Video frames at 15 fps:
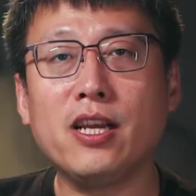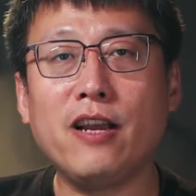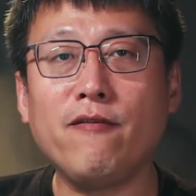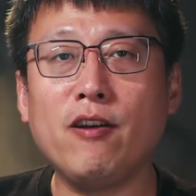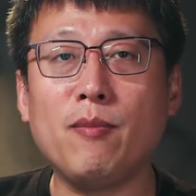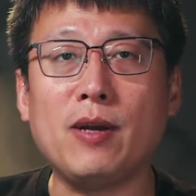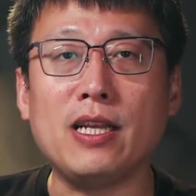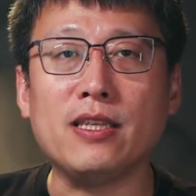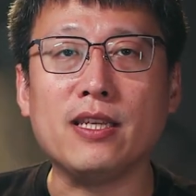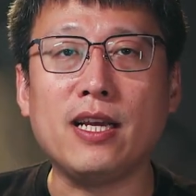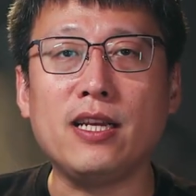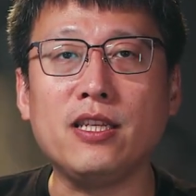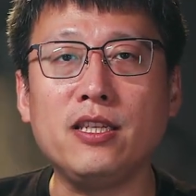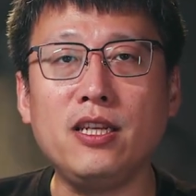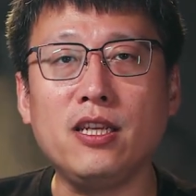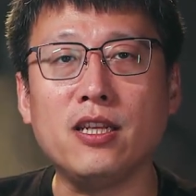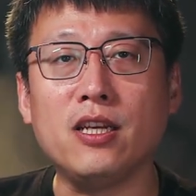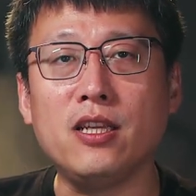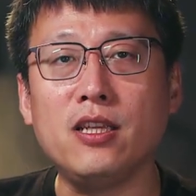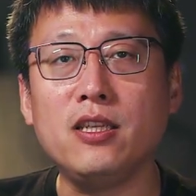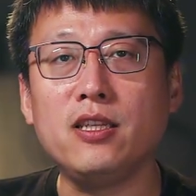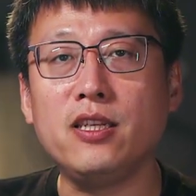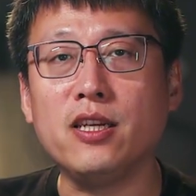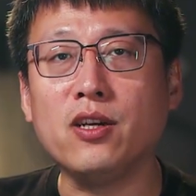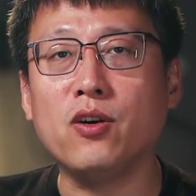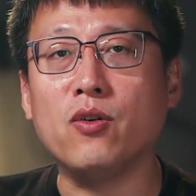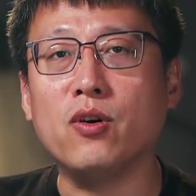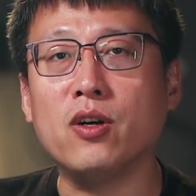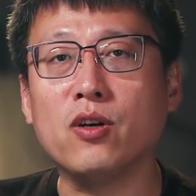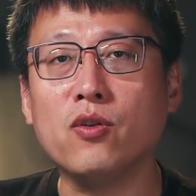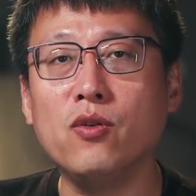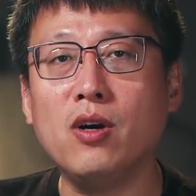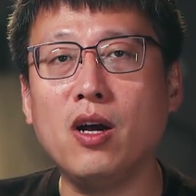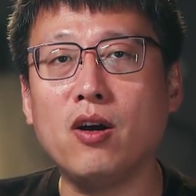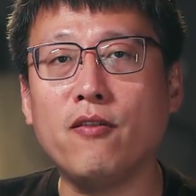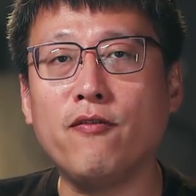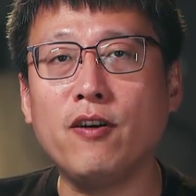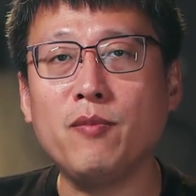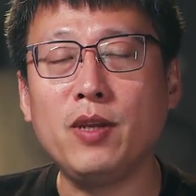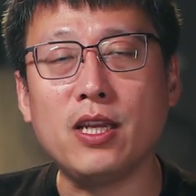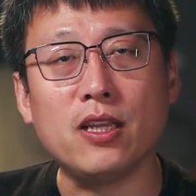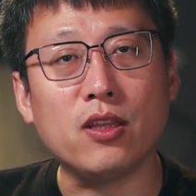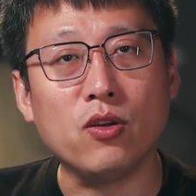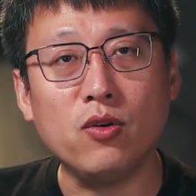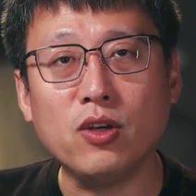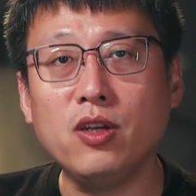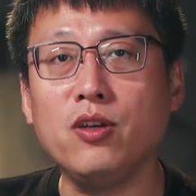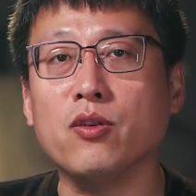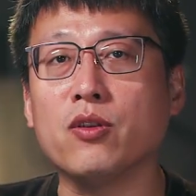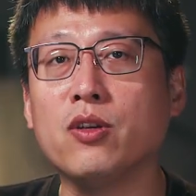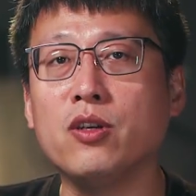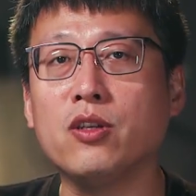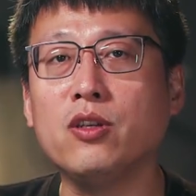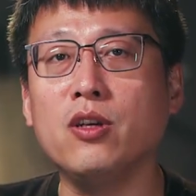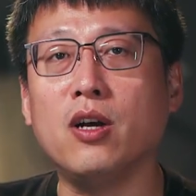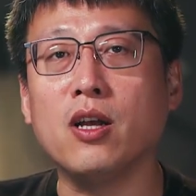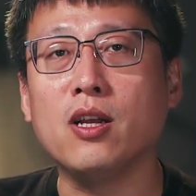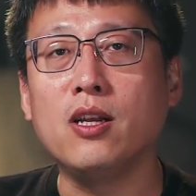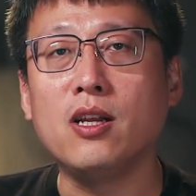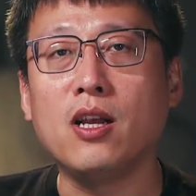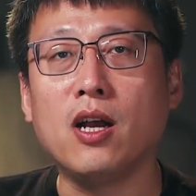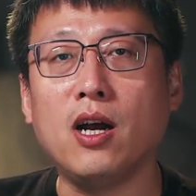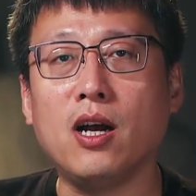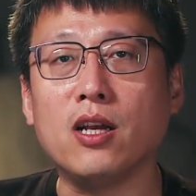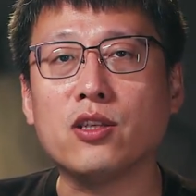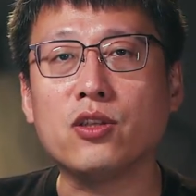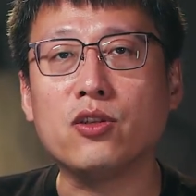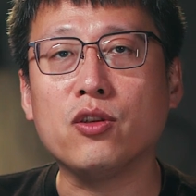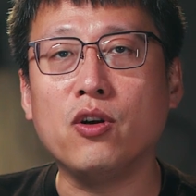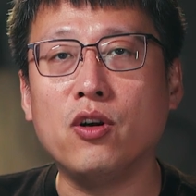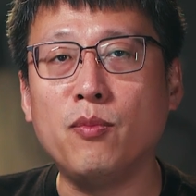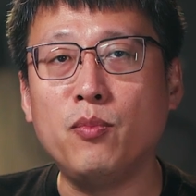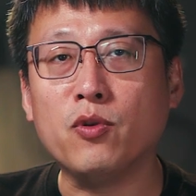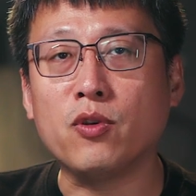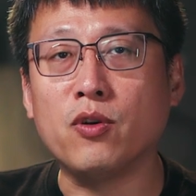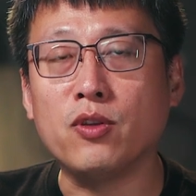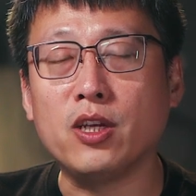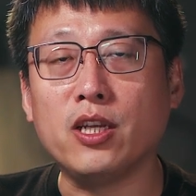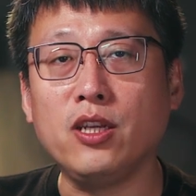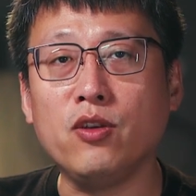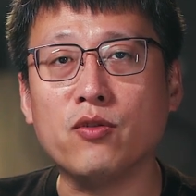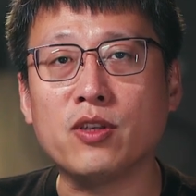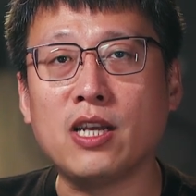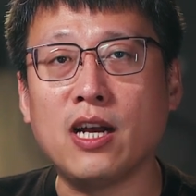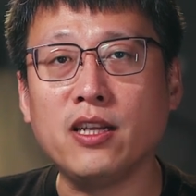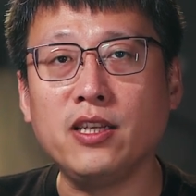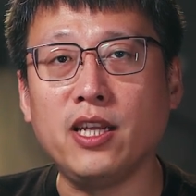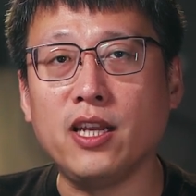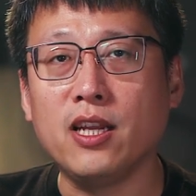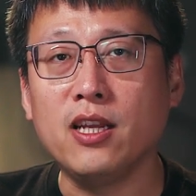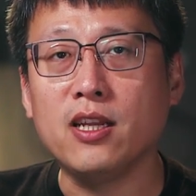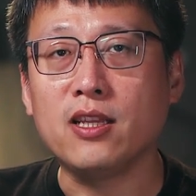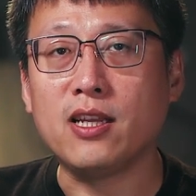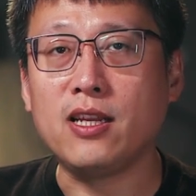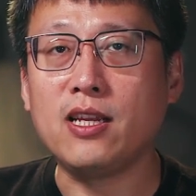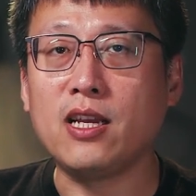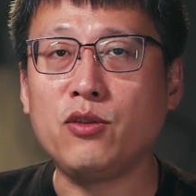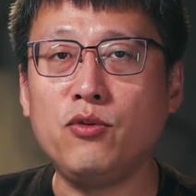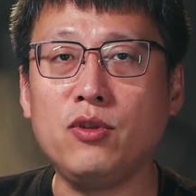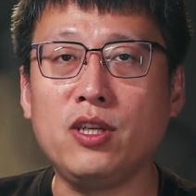boards offer unique features in performance interfaces and power use. Each is suited for different applications.